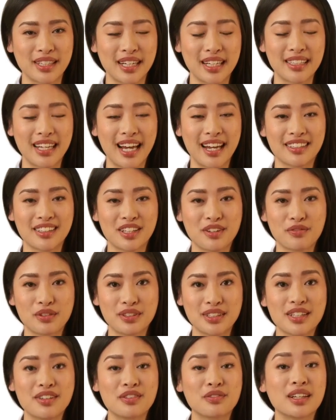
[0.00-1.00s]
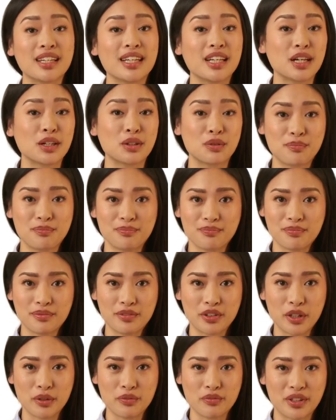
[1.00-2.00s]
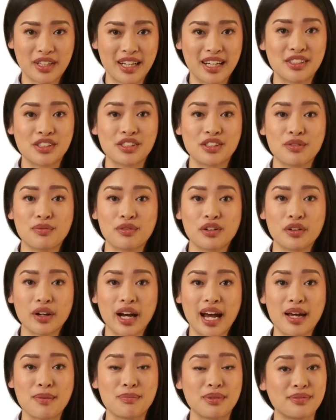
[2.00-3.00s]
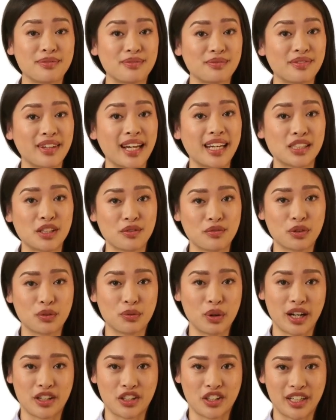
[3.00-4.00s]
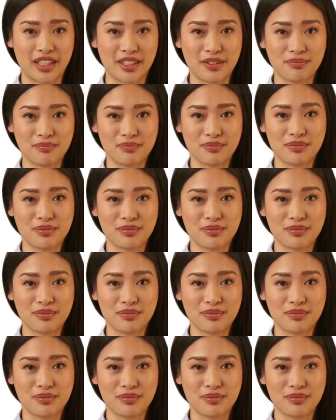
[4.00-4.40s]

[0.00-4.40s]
That's it for this video. Don't forget to subscribe. Thank you for watching.